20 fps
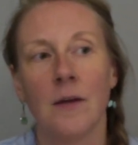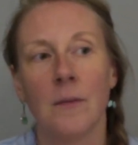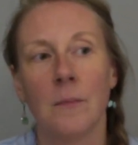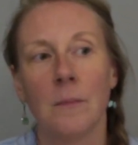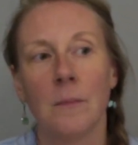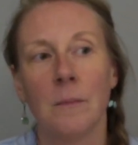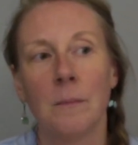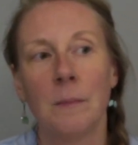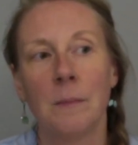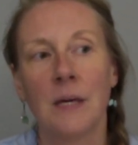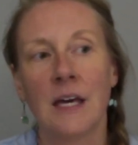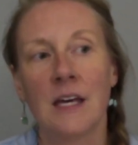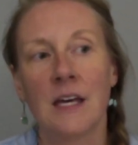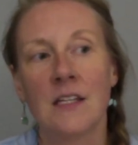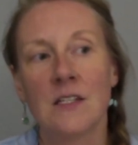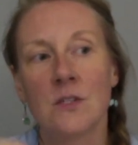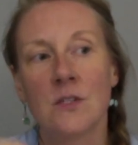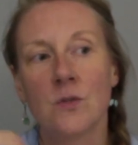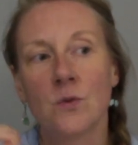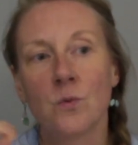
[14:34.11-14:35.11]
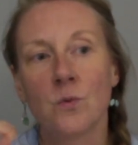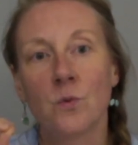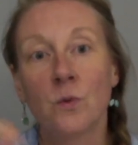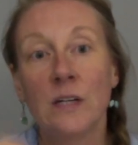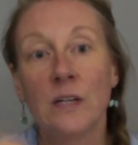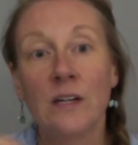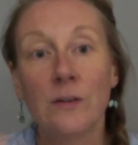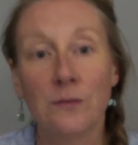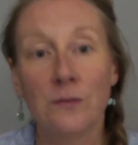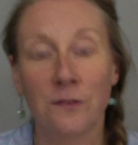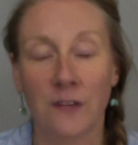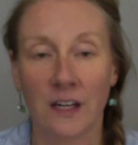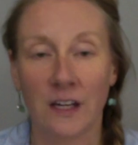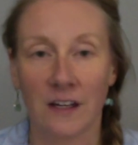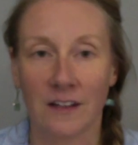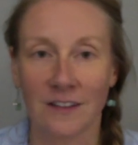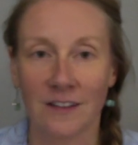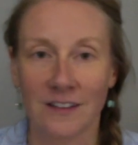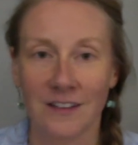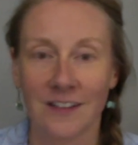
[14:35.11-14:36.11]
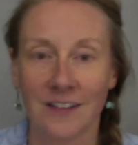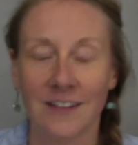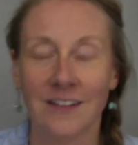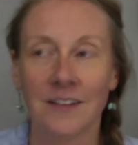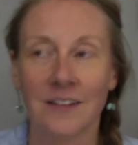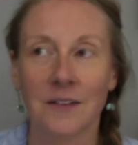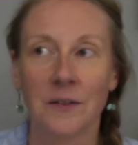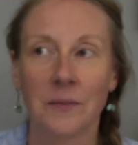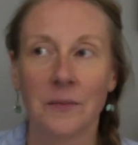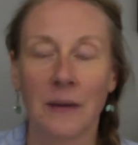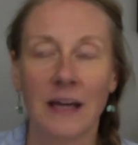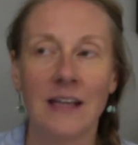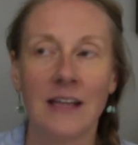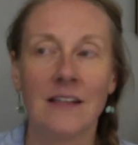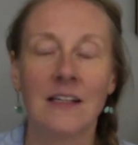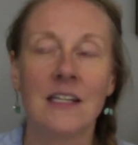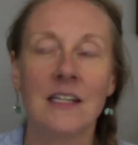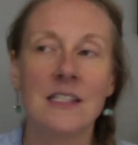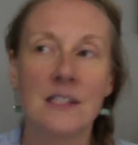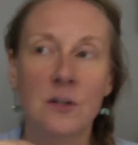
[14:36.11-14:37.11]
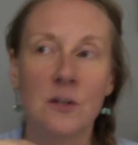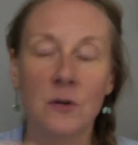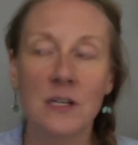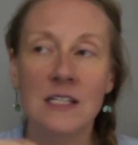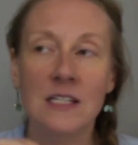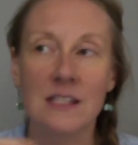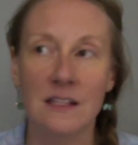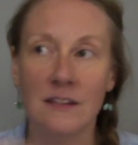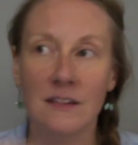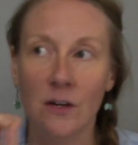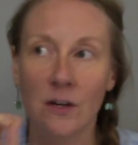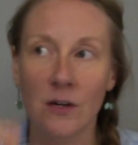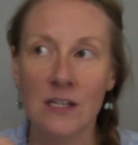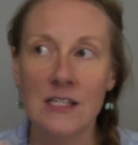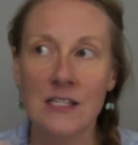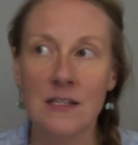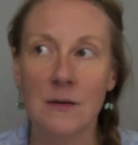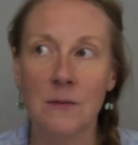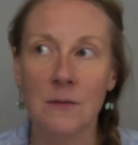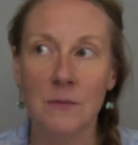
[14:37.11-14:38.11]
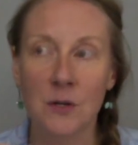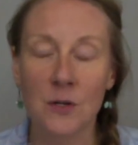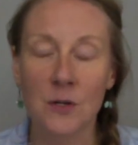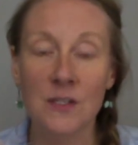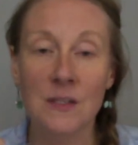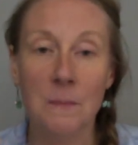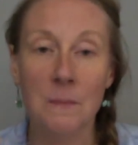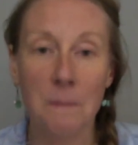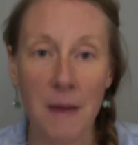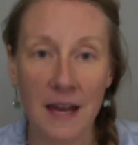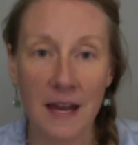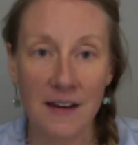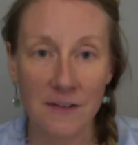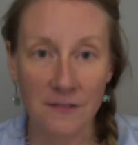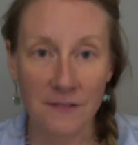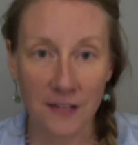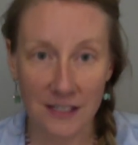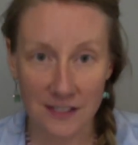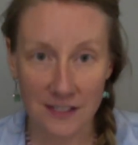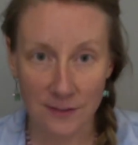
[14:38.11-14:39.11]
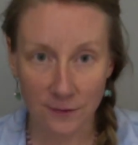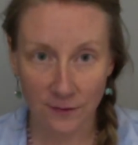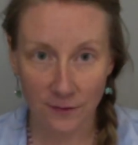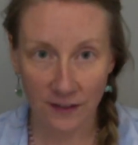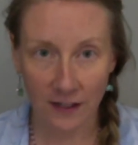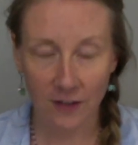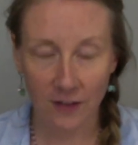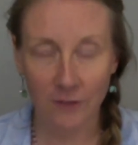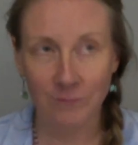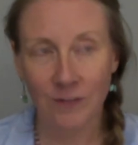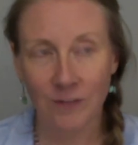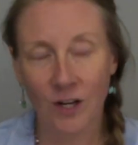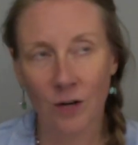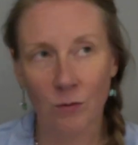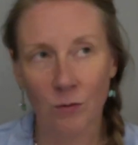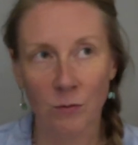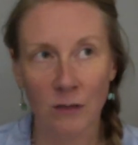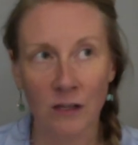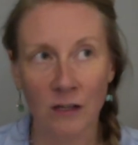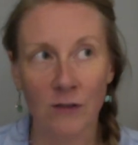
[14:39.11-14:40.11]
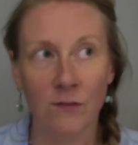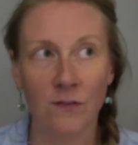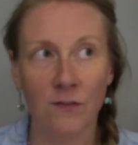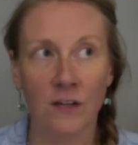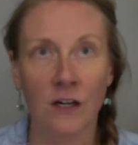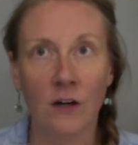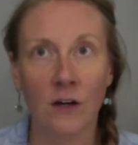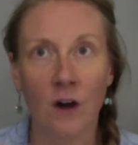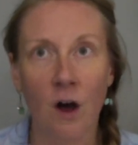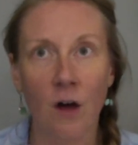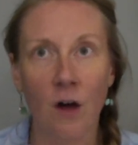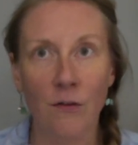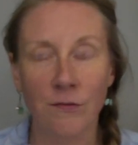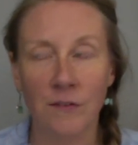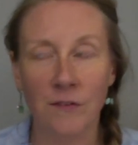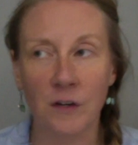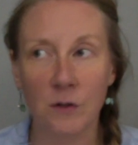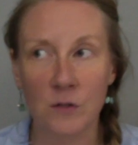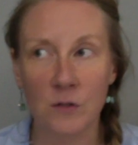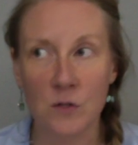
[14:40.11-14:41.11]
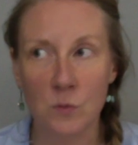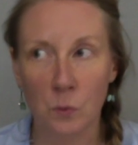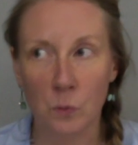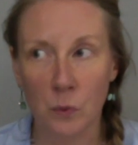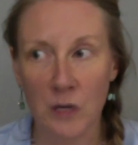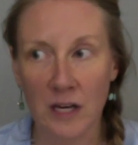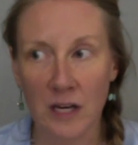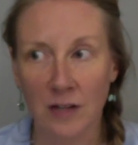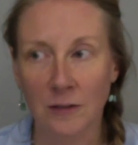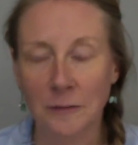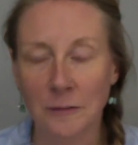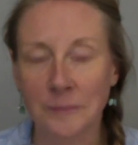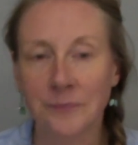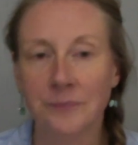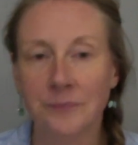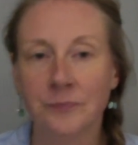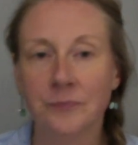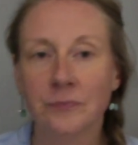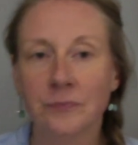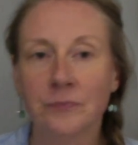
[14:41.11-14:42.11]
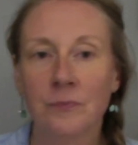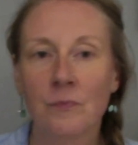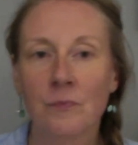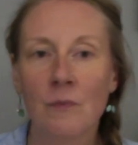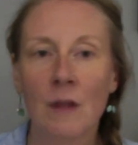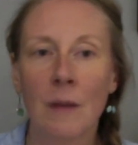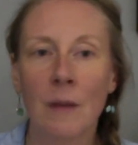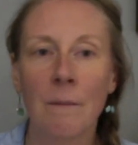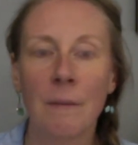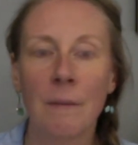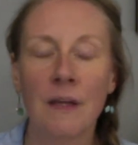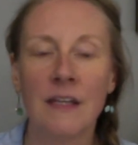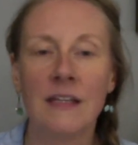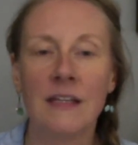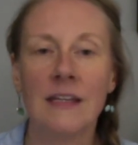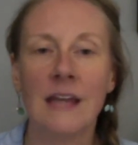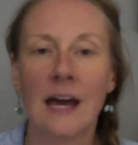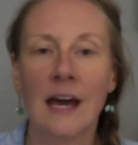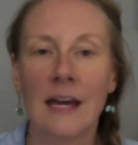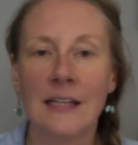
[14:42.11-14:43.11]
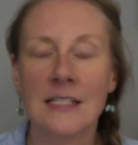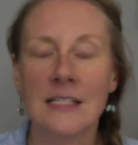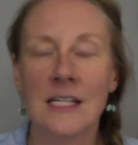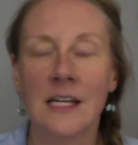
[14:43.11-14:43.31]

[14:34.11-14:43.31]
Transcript: Because real fear, right? Because there is there is a there is a benefit to fear, not real fear. All fear is real. But that